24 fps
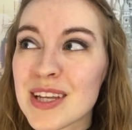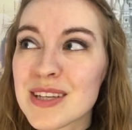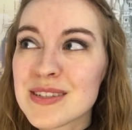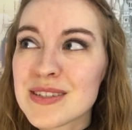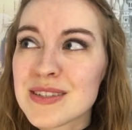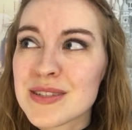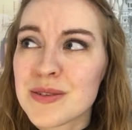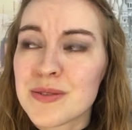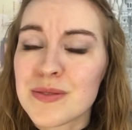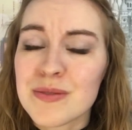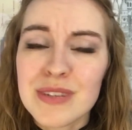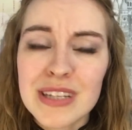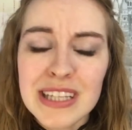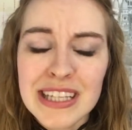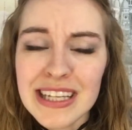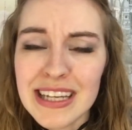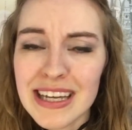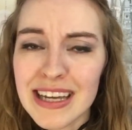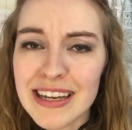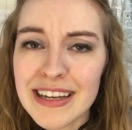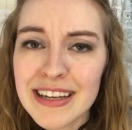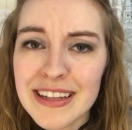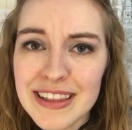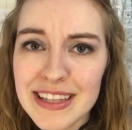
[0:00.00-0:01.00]
So really
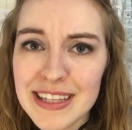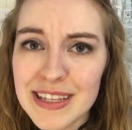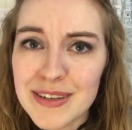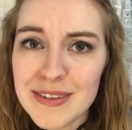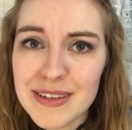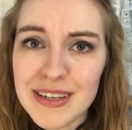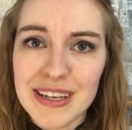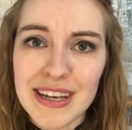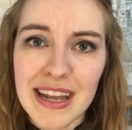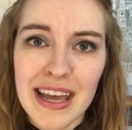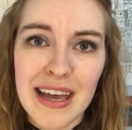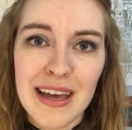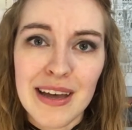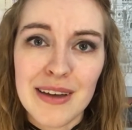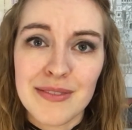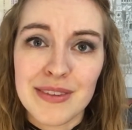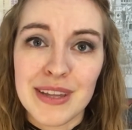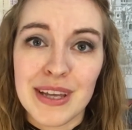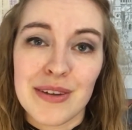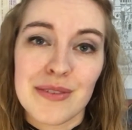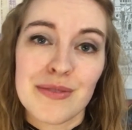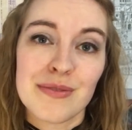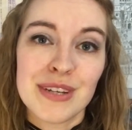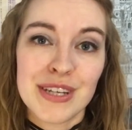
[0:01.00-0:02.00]
anything you can have
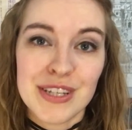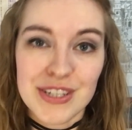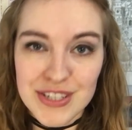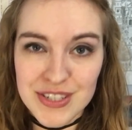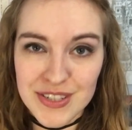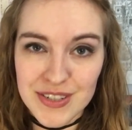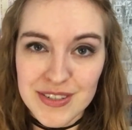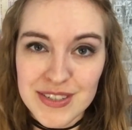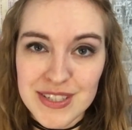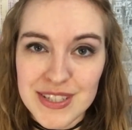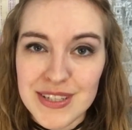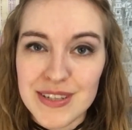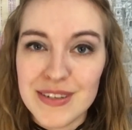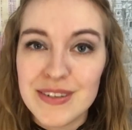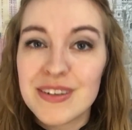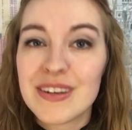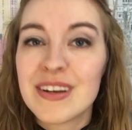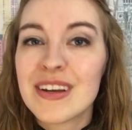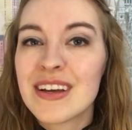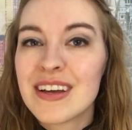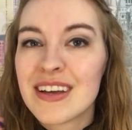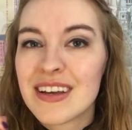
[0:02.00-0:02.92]
that reassures you,